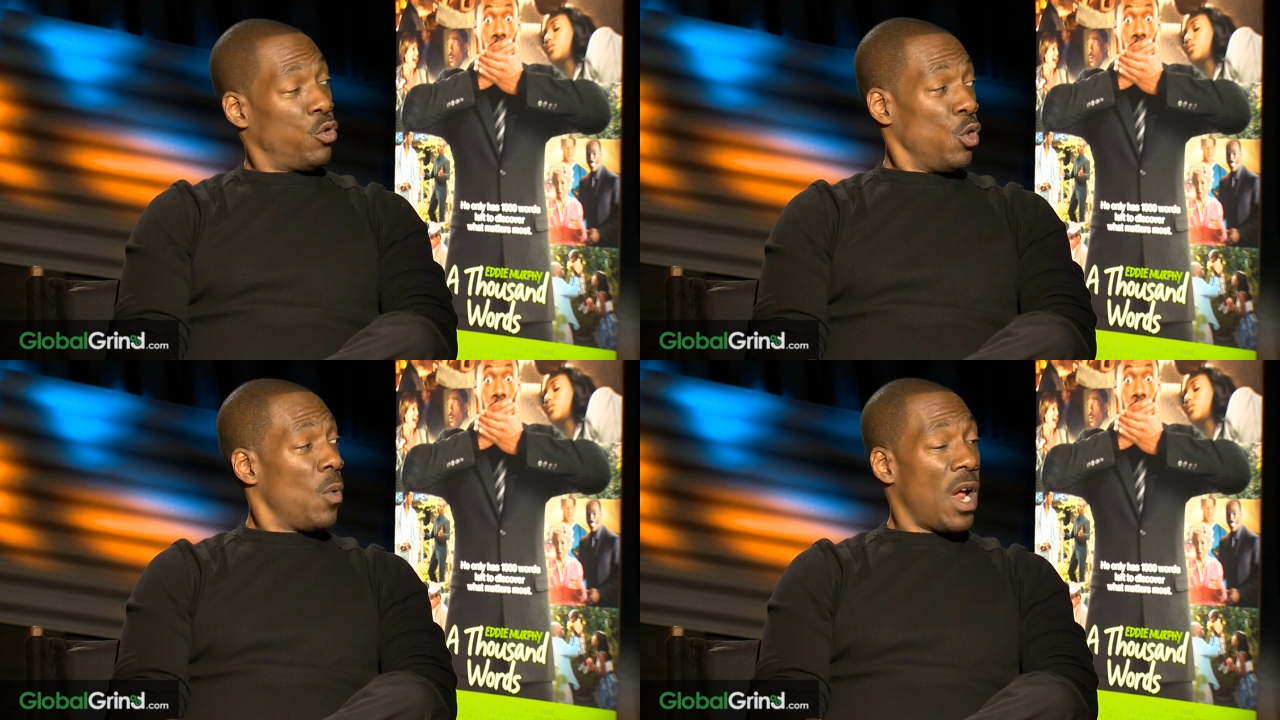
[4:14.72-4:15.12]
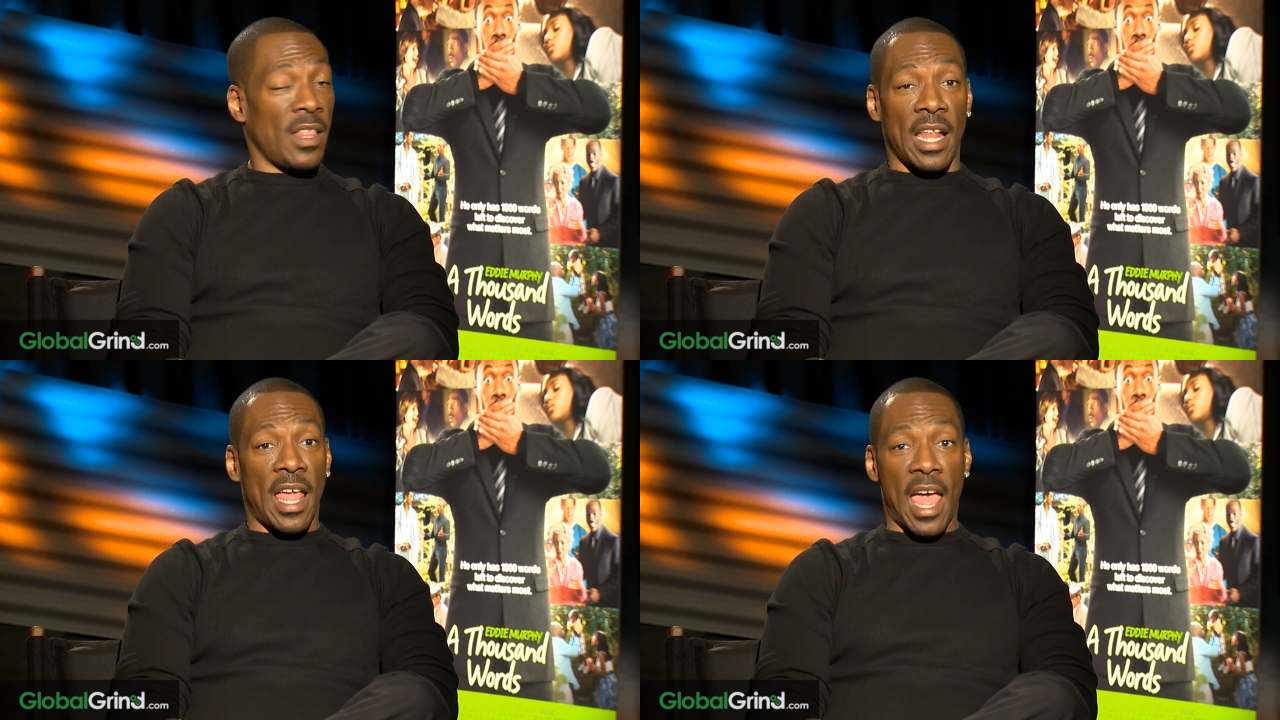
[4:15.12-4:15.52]
Speaker 1: do you wear
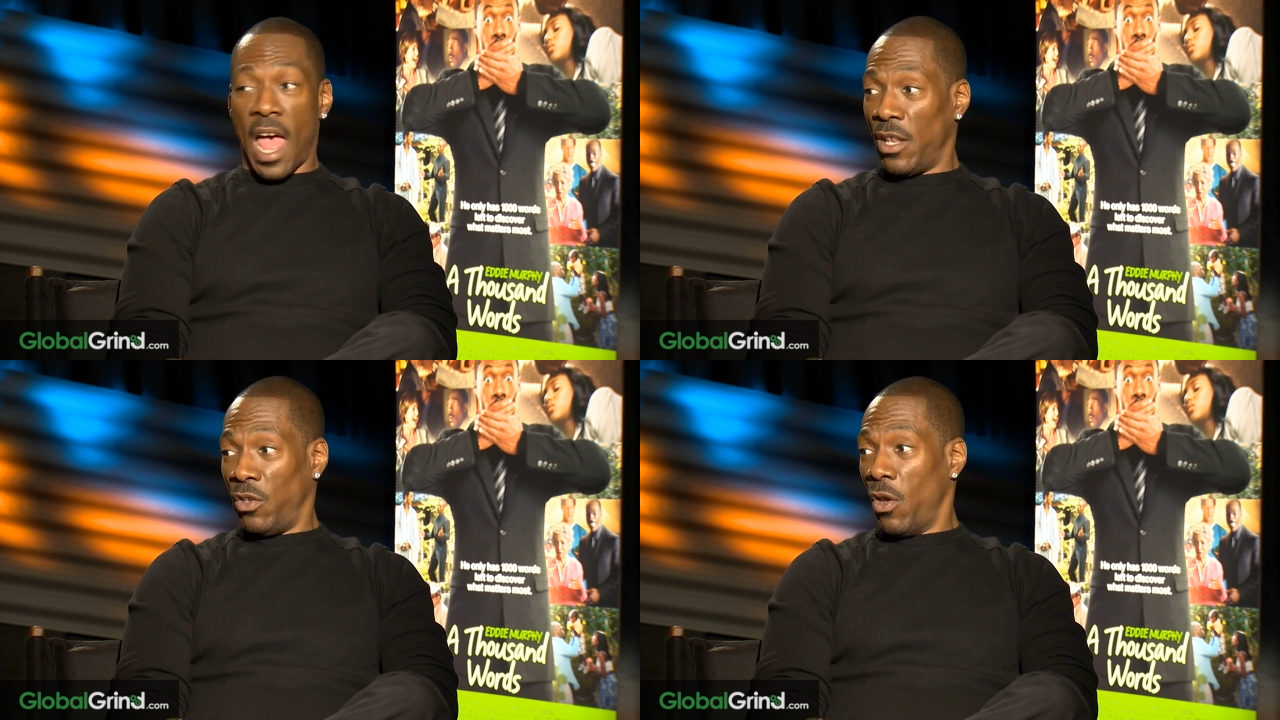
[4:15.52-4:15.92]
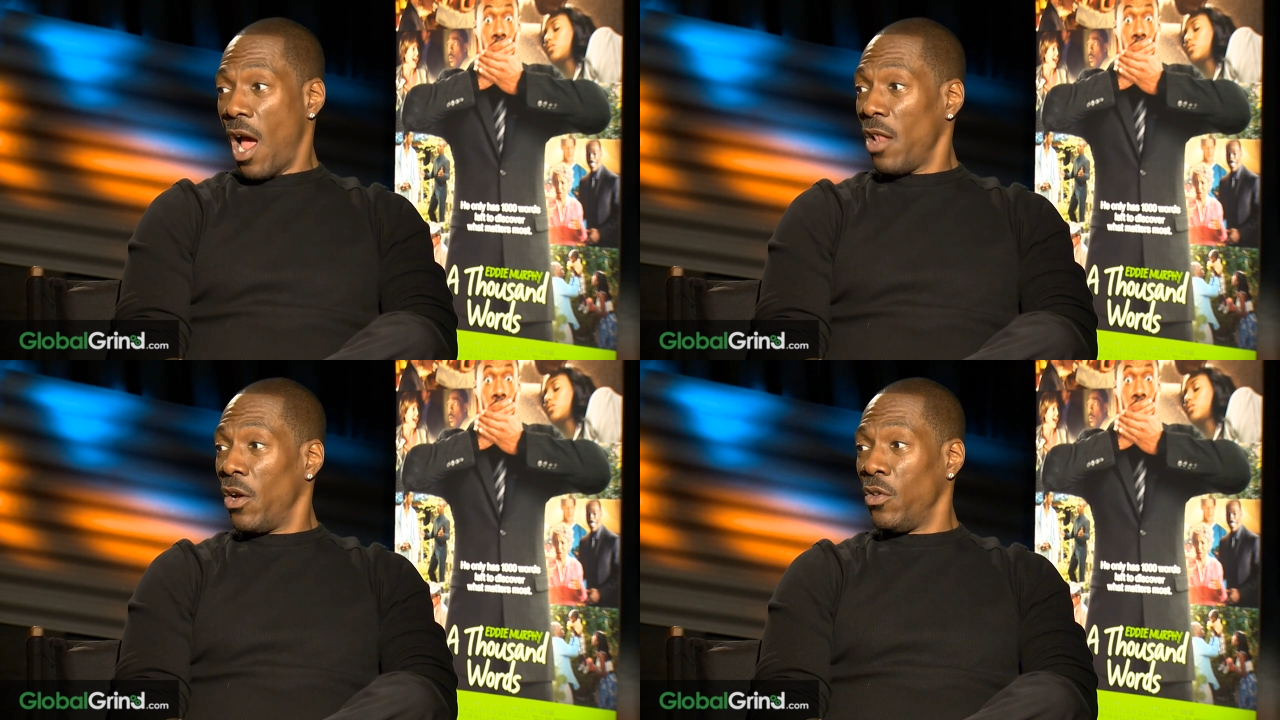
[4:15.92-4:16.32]
that hat? Do you,
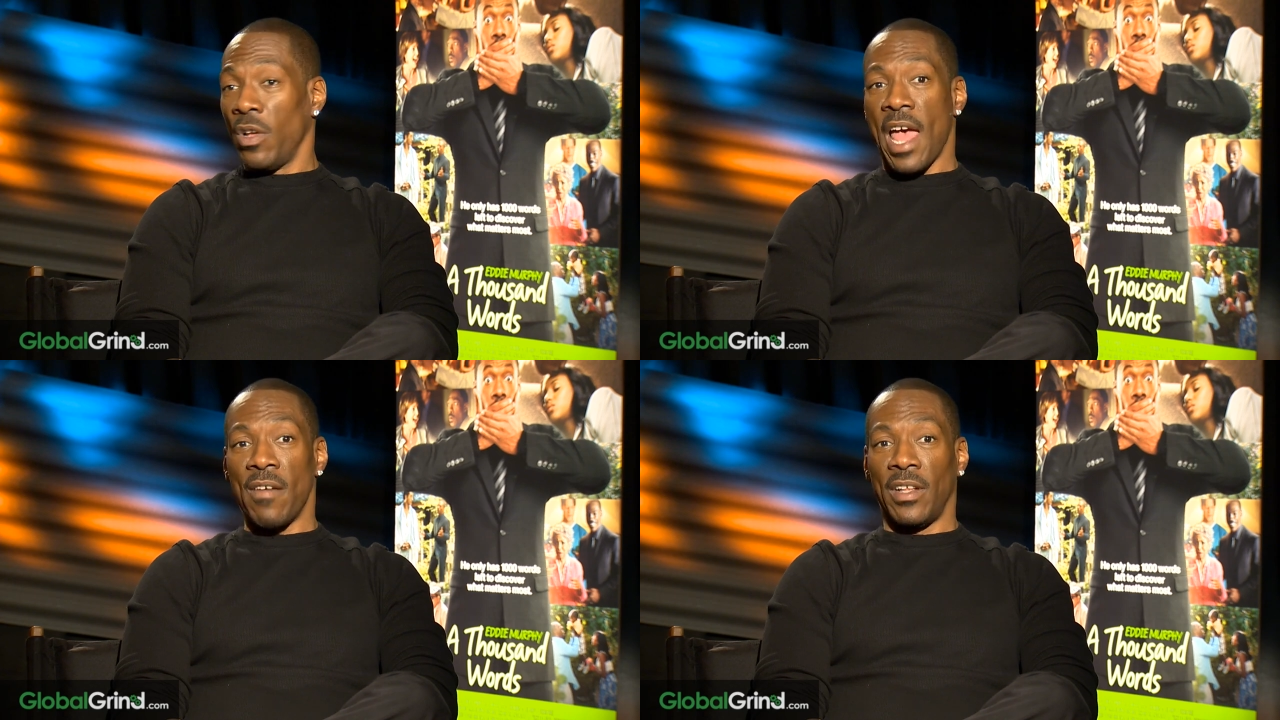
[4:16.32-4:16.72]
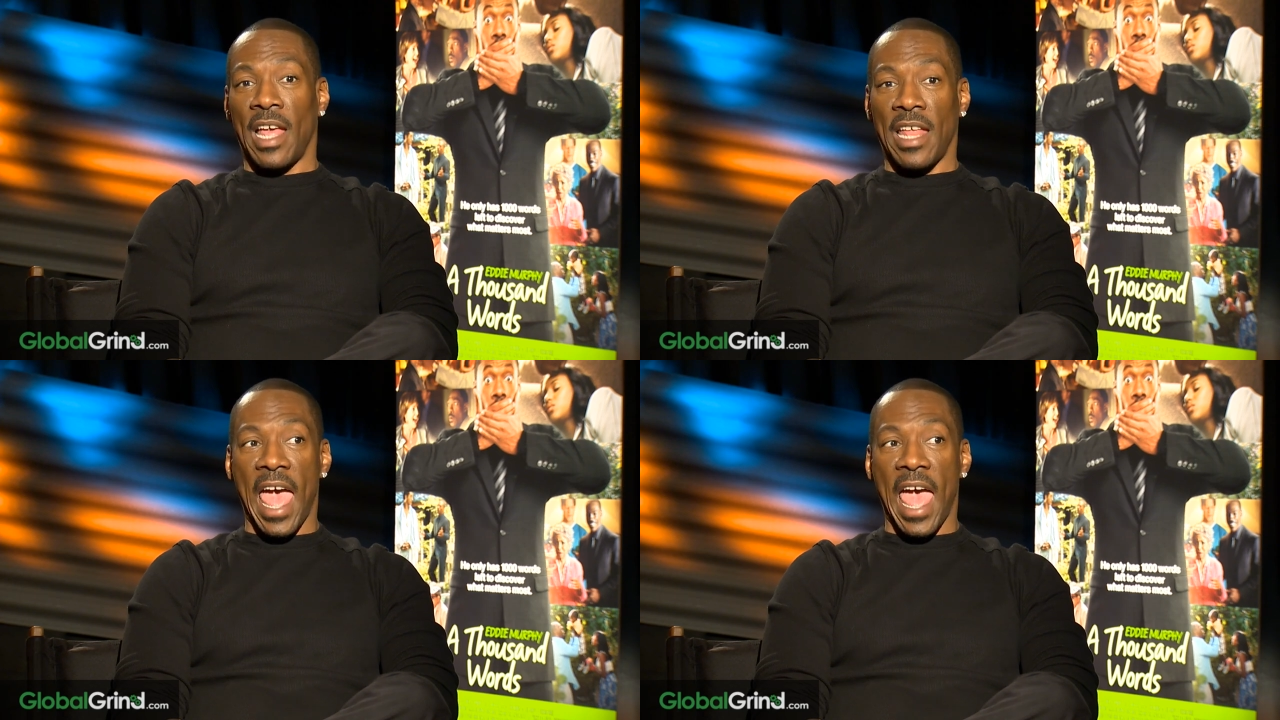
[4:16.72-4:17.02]
how long are you gonna have on that